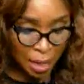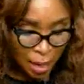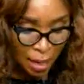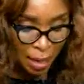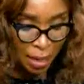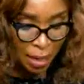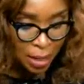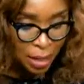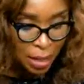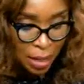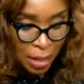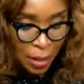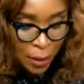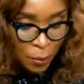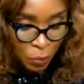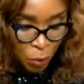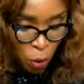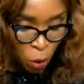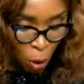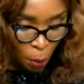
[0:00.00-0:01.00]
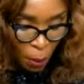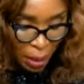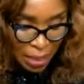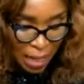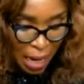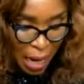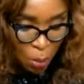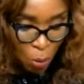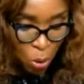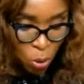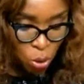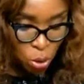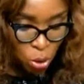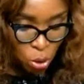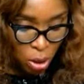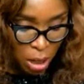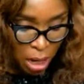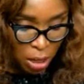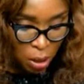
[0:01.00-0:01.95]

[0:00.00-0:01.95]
Uh, eh, you no matter how much you talk,